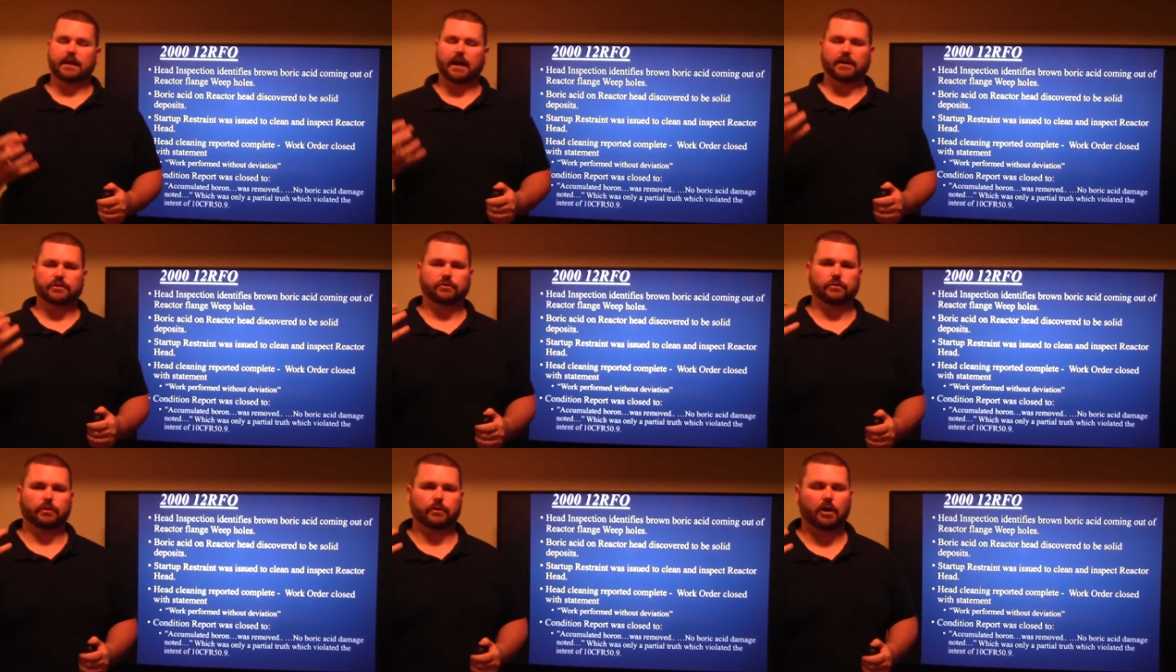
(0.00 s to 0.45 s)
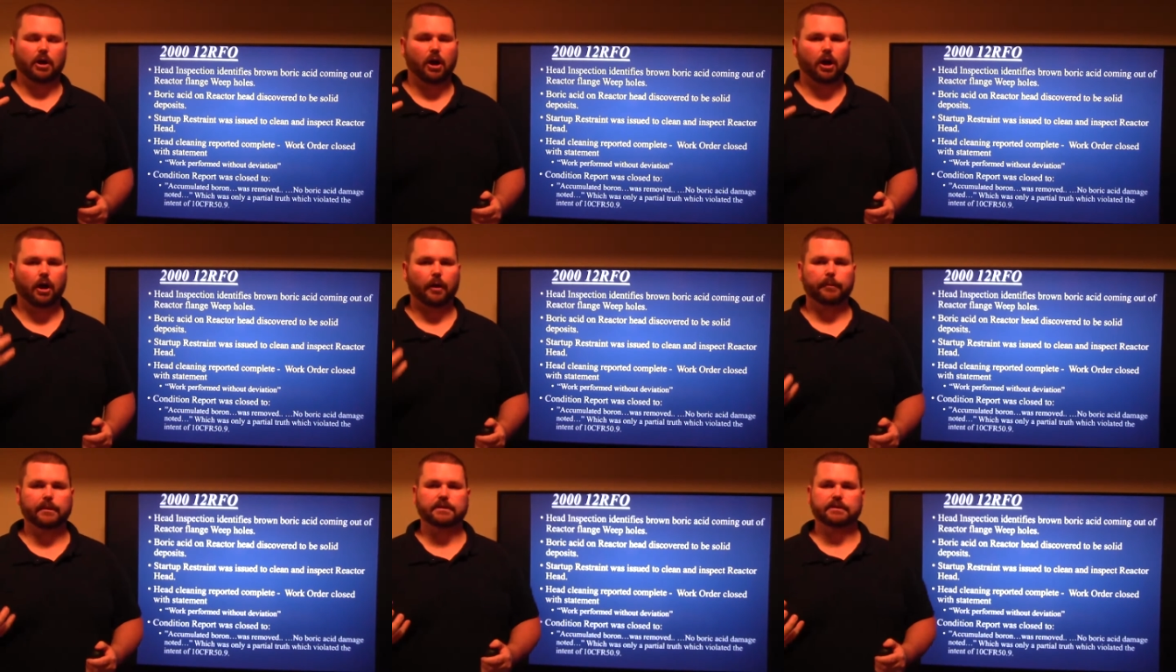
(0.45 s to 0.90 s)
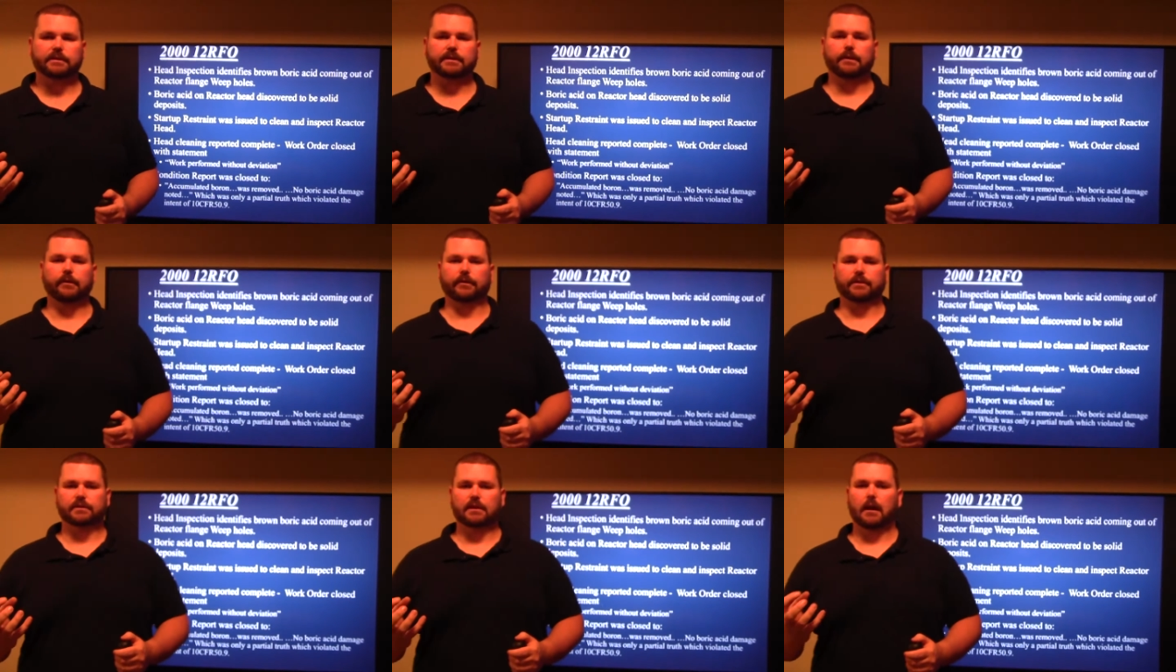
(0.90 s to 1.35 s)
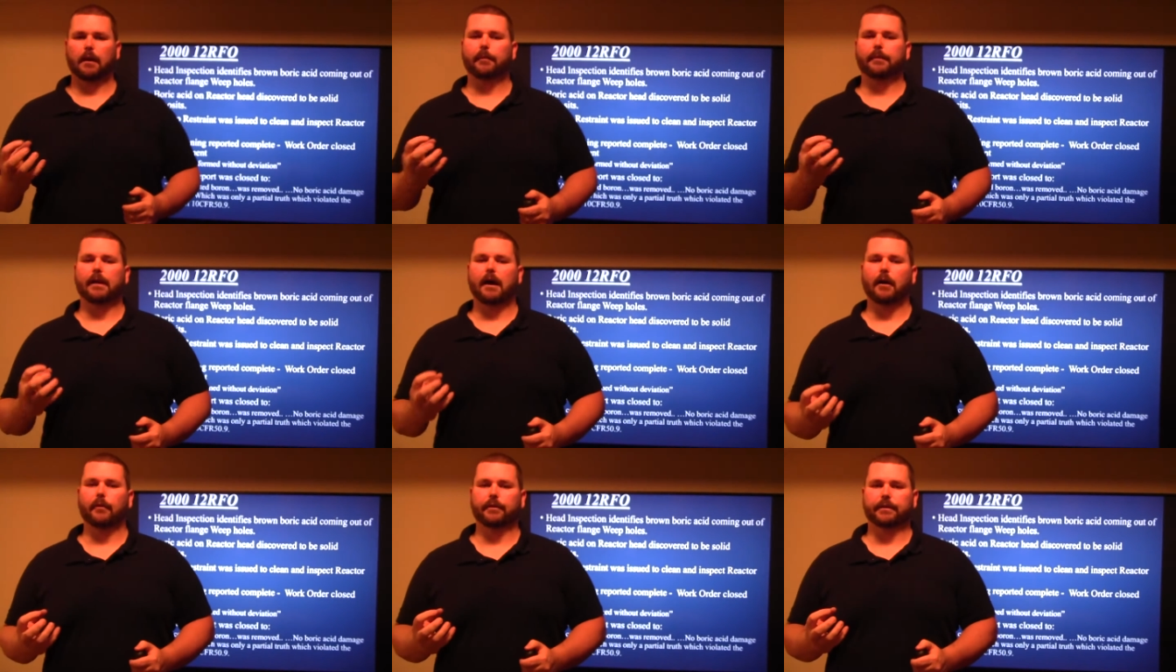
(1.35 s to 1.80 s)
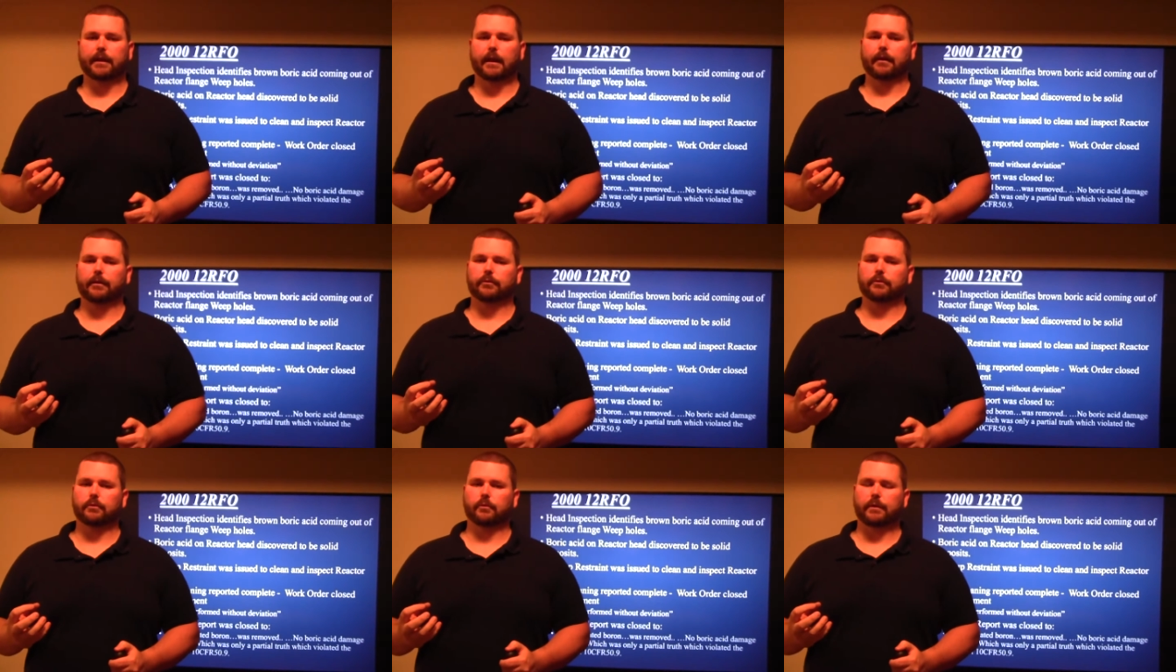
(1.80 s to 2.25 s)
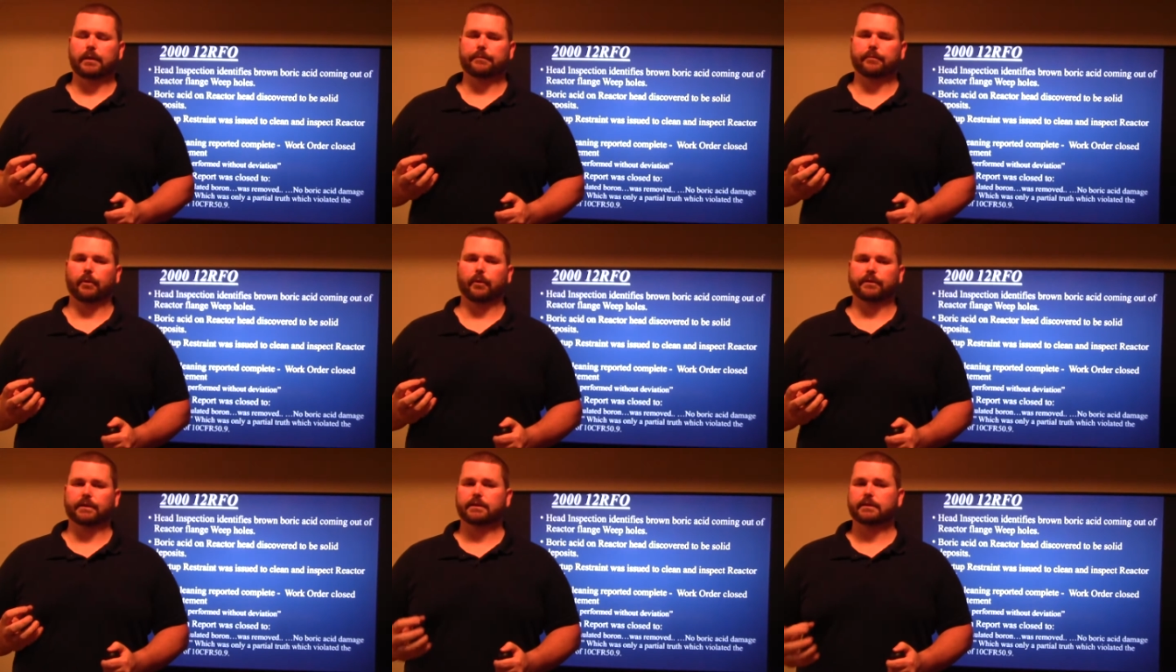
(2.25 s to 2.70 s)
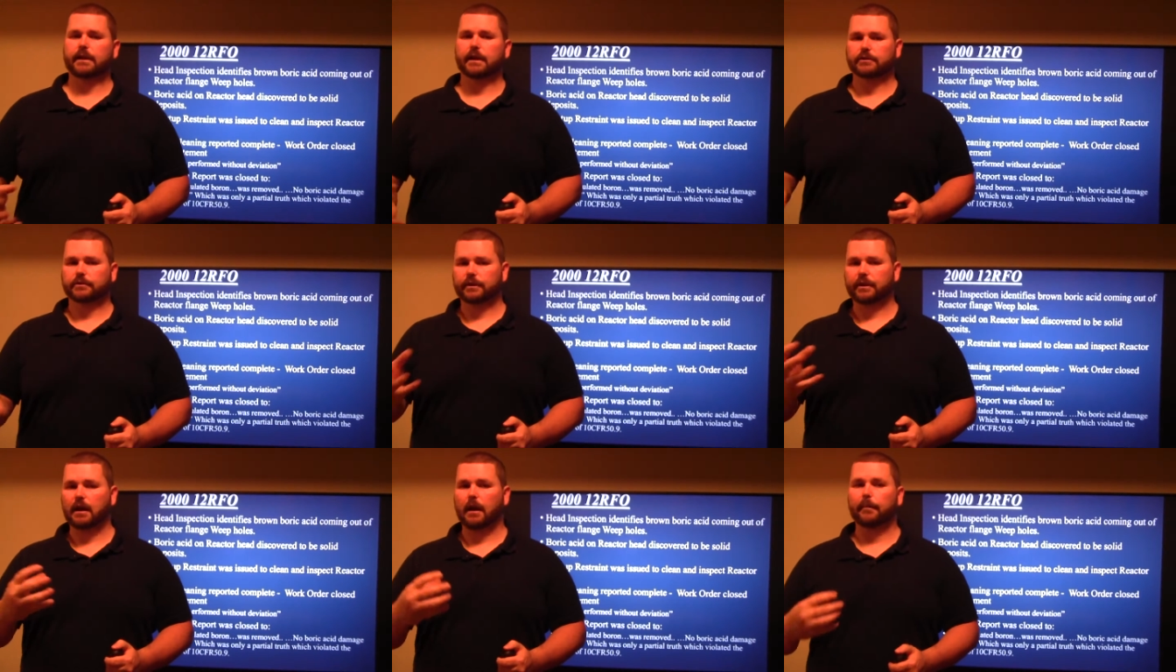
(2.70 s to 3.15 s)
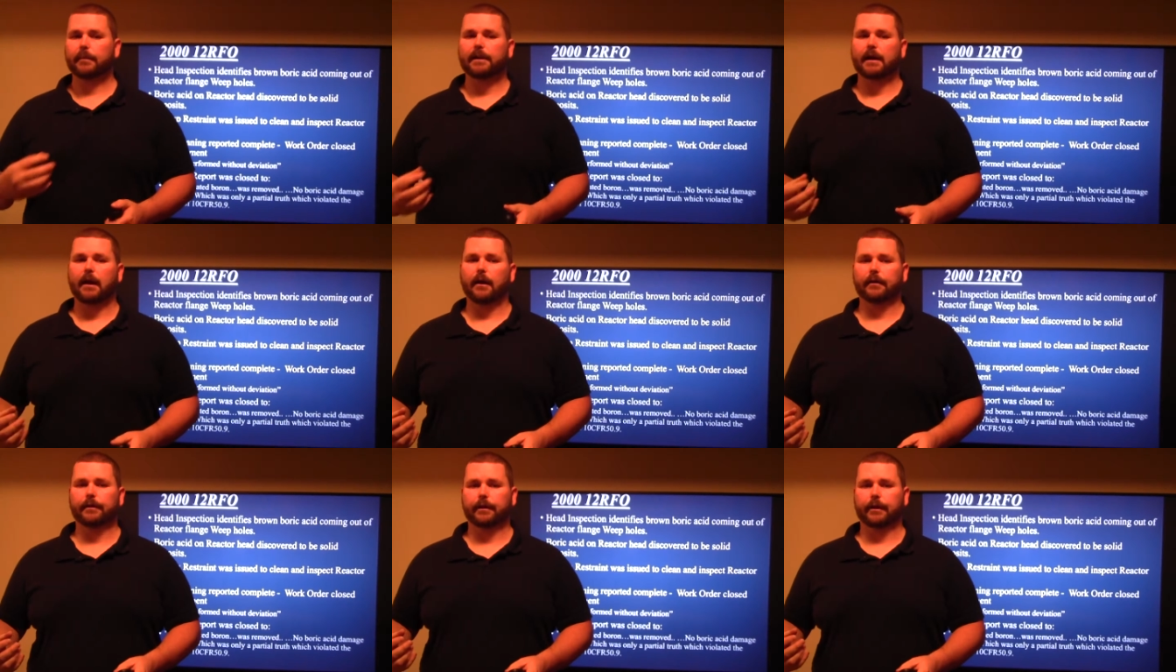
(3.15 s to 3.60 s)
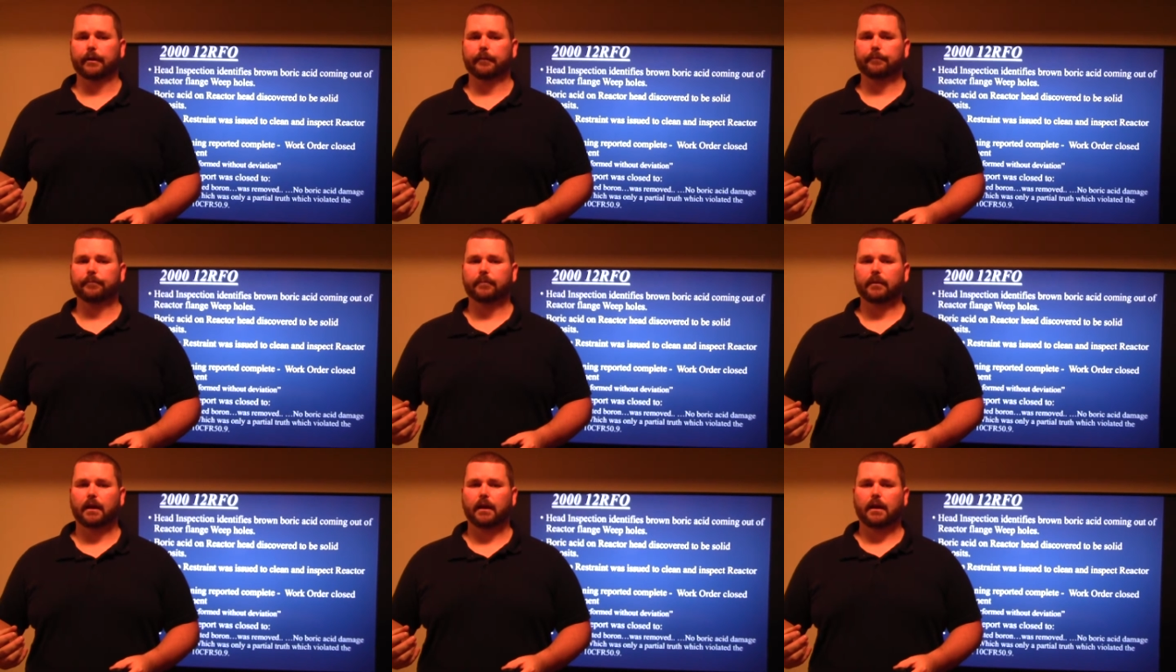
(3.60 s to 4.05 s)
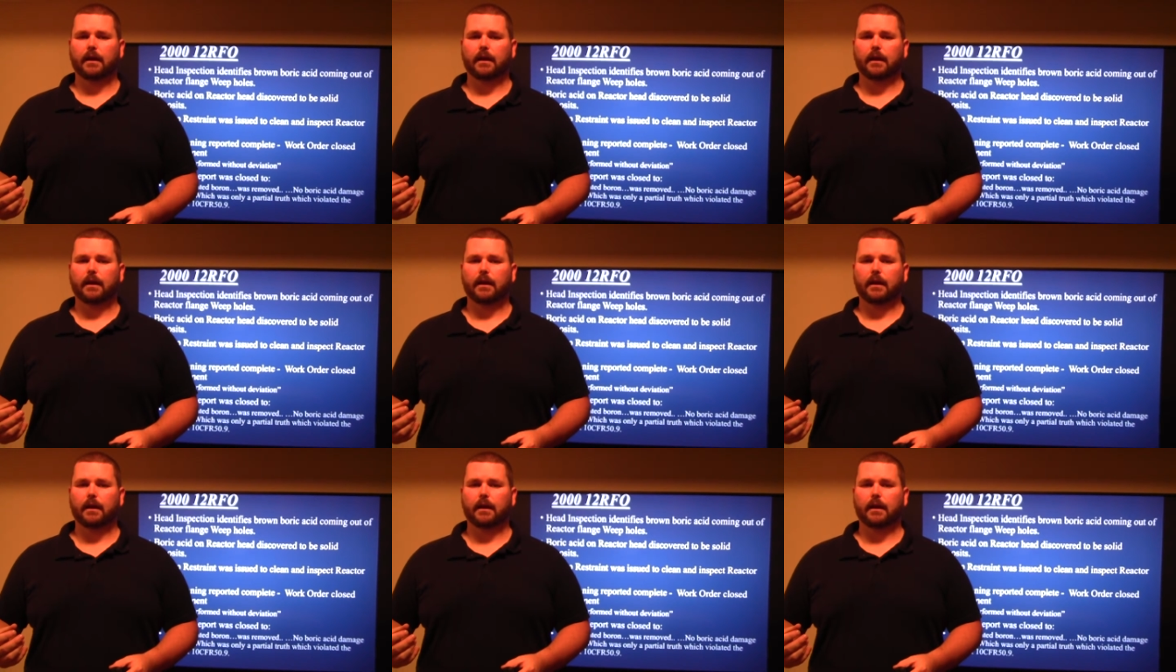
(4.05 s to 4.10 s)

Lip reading: actual carbon steel is coming out with that through the weep hole. This is actually coming out of there.